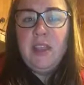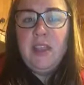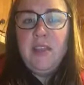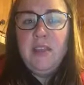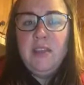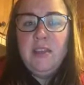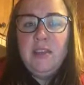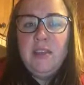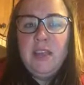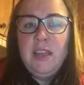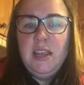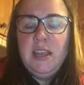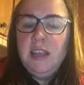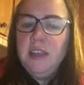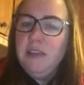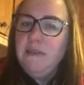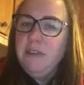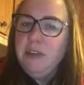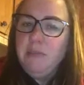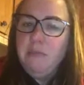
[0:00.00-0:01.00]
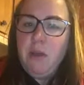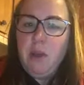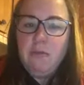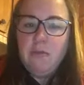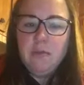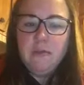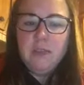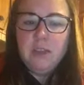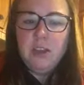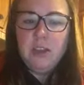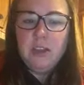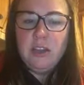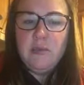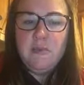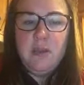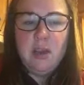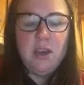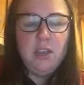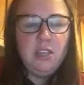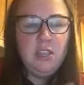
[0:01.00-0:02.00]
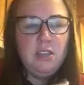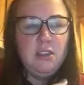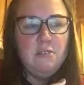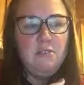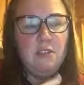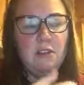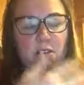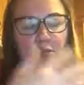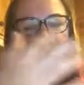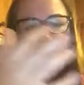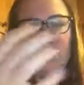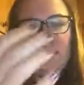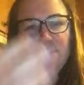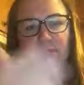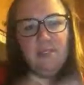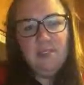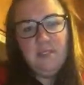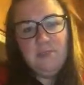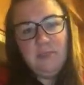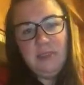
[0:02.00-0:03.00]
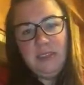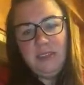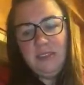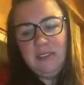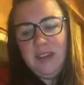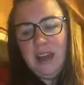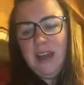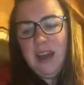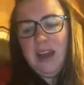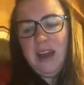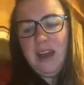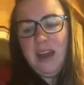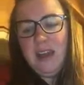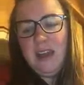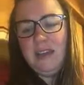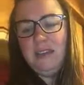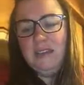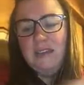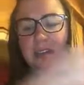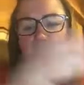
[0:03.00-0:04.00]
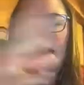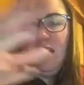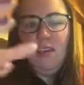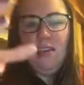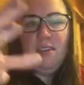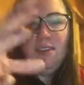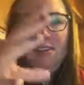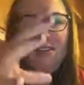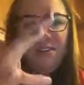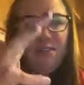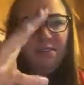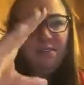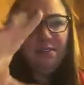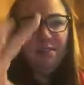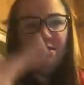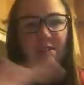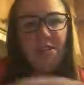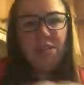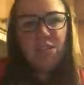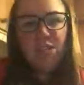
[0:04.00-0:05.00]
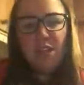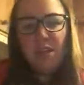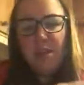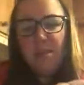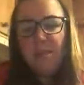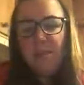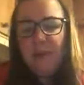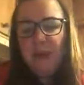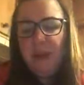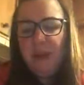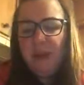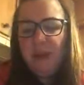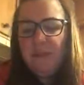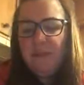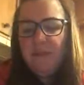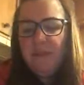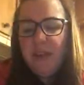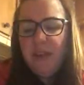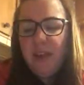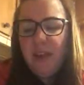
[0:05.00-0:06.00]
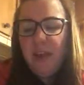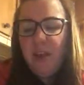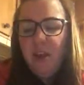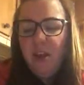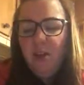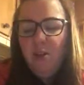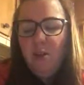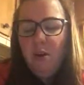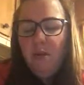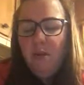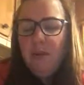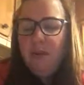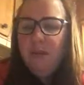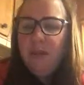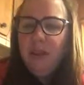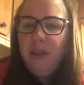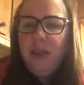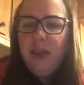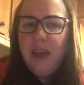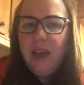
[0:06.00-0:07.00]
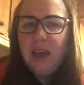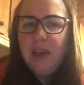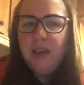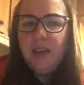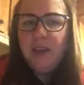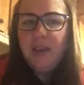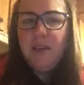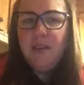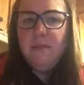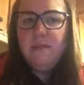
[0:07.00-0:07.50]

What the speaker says: And he didn't have any problem talking about, it has this many sides, this is this shape, that kind of thing. Where we really had